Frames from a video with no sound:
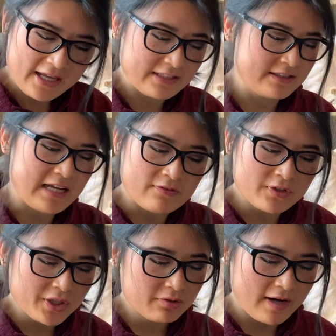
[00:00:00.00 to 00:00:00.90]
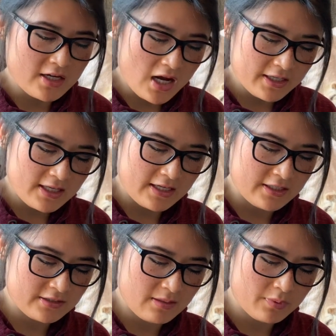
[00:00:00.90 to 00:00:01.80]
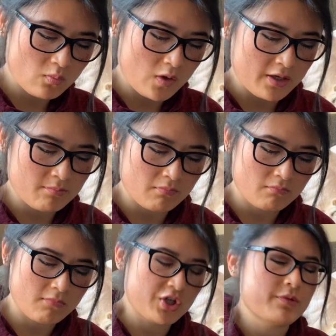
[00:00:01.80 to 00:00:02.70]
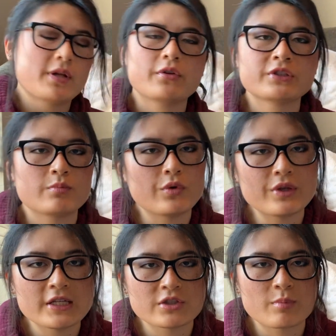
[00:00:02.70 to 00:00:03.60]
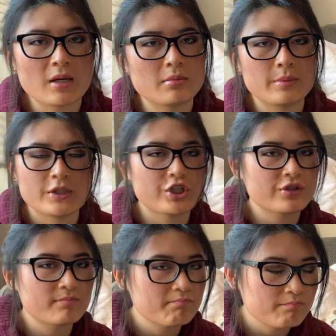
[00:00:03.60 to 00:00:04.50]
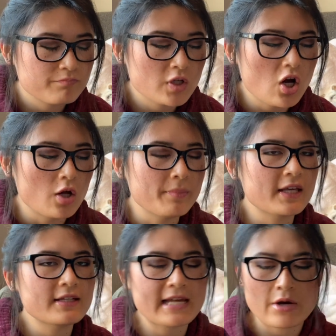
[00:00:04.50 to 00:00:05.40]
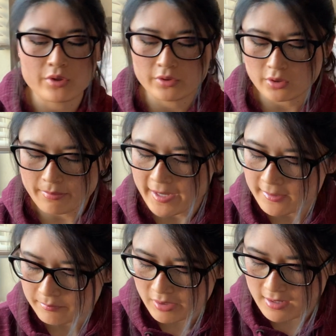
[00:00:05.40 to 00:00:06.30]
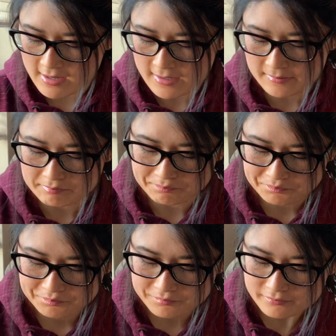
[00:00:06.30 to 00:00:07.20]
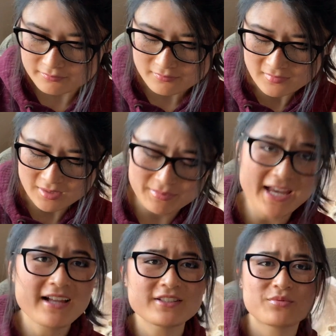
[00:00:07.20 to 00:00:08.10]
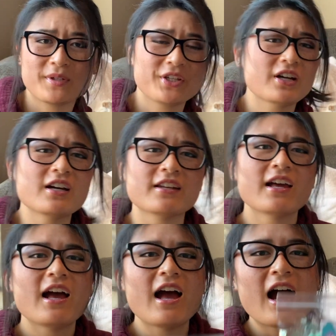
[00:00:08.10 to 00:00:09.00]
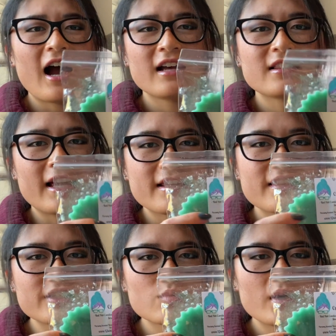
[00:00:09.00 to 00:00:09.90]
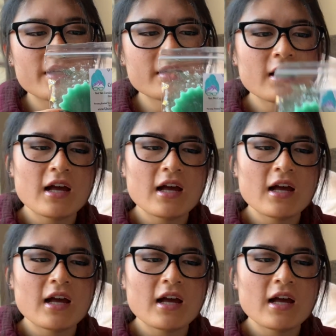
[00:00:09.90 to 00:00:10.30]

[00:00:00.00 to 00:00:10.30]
it's definitely Red Hot Candies number one. Marshmallow Smoothie is probably just calming it down a little bit. But yeah, it's really good. I like this one.